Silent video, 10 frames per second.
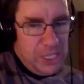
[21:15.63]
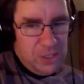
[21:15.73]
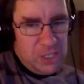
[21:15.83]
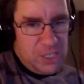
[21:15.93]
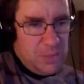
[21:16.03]

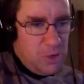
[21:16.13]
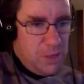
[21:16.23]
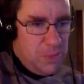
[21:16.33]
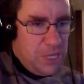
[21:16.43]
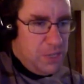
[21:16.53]
the summer, I
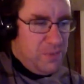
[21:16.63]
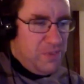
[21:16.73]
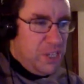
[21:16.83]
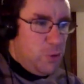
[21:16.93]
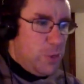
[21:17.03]
made a
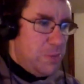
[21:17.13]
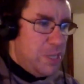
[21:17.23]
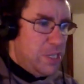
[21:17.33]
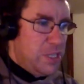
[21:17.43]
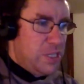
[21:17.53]
video about
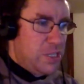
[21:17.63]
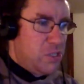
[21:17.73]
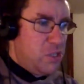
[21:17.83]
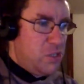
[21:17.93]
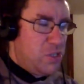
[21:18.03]
making
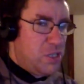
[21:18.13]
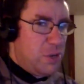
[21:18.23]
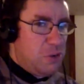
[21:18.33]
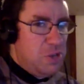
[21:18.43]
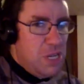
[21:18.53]
excuses
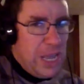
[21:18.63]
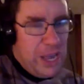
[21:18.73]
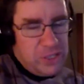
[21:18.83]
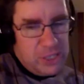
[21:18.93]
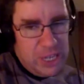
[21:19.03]
about how
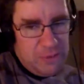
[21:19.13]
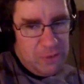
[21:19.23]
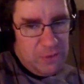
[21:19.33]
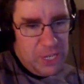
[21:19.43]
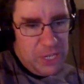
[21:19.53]
I was going to have a
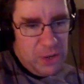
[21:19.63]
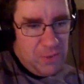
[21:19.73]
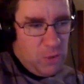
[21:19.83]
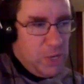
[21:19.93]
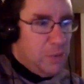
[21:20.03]
video
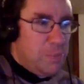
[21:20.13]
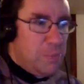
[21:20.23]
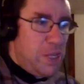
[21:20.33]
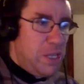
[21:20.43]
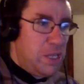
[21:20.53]
every week,
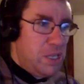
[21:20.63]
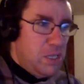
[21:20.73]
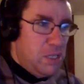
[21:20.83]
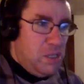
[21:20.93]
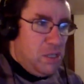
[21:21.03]
but
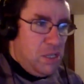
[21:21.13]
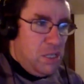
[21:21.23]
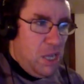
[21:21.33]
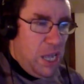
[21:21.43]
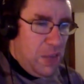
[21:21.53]

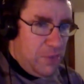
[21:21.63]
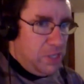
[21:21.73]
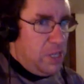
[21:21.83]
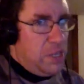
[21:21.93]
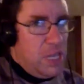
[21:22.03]
I haven't
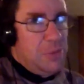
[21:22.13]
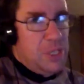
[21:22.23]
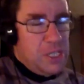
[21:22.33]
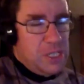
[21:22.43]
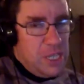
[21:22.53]
done that
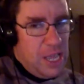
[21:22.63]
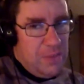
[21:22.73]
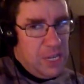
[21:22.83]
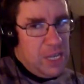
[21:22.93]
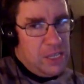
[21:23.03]
because I haven't
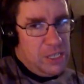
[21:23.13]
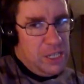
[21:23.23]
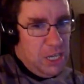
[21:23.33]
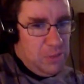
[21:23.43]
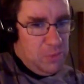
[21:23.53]
had the
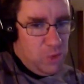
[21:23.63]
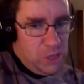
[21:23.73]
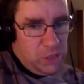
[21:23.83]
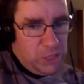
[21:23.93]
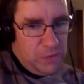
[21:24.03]
time with
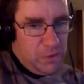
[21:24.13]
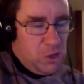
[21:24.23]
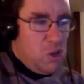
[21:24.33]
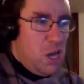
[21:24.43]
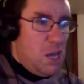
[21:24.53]
looking for a
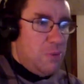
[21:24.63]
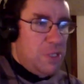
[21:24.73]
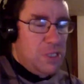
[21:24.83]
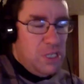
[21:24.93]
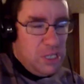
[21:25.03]
job
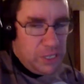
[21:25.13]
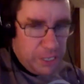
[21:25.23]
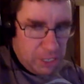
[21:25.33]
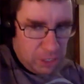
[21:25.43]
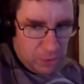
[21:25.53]
and
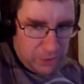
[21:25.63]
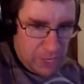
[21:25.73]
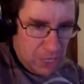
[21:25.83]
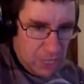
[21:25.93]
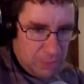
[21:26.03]
dealing with
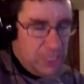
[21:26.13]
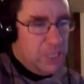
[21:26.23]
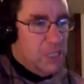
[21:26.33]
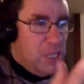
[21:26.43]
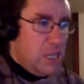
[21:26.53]
family.
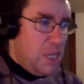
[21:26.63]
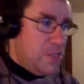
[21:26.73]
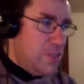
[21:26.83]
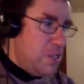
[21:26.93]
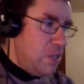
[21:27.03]

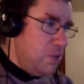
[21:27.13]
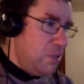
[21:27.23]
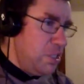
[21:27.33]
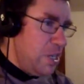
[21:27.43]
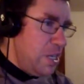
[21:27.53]
And so
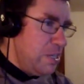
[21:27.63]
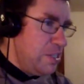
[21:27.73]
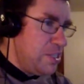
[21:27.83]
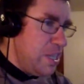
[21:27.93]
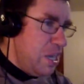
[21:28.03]
you got to
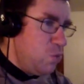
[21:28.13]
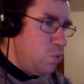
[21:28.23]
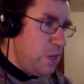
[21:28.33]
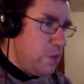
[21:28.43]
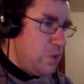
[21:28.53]
decide
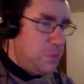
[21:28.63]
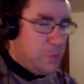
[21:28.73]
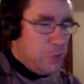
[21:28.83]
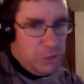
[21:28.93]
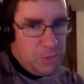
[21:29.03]
where you want to
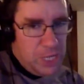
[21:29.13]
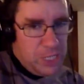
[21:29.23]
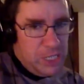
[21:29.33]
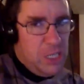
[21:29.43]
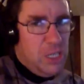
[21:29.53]
put your
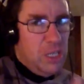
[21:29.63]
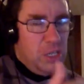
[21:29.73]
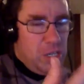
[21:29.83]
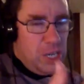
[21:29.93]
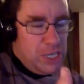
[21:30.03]
money.
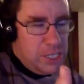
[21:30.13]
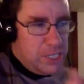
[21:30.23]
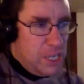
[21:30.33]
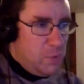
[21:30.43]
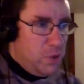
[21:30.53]
You got to
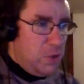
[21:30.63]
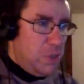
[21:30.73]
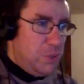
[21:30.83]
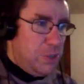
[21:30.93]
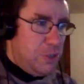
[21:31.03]
decide where you
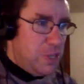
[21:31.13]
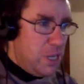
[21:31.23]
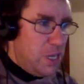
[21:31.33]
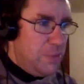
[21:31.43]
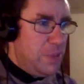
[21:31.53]
want to put your
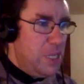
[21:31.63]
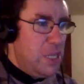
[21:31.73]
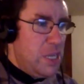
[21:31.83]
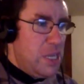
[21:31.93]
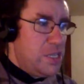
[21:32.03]
time.
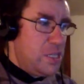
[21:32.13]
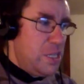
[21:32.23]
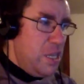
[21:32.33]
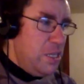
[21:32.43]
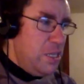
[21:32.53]
And
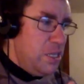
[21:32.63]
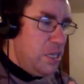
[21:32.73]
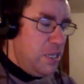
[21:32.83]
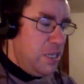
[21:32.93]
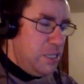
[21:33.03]

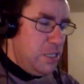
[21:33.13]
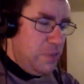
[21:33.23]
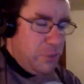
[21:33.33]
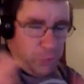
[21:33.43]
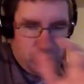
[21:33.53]

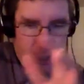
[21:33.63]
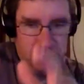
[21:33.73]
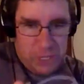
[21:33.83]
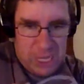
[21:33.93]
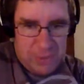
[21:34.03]
if you put your
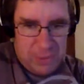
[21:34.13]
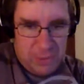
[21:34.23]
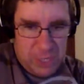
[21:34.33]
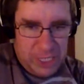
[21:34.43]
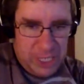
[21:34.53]
time and
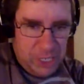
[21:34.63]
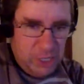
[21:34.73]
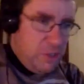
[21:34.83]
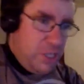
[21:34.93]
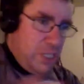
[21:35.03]
money
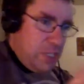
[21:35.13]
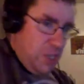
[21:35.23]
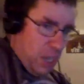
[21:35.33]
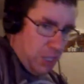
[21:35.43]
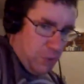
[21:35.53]
here, then it's
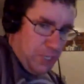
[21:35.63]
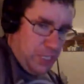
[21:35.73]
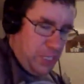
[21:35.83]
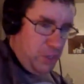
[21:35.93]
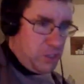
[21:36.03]
not going in
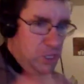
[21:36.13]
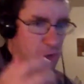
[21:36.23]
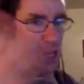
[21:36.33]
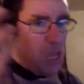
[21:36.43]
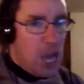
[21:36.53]
here.
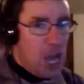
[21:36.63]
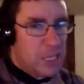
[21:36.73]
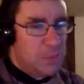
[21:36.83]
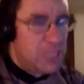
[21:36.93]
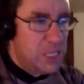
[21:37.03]
So I
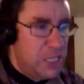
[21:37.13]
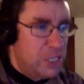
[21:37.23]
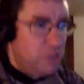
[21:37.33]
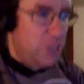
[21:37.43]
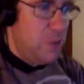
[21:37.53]
completely
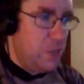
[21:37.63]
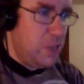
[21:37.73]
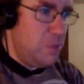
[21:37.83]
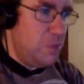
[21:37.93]
agree with you,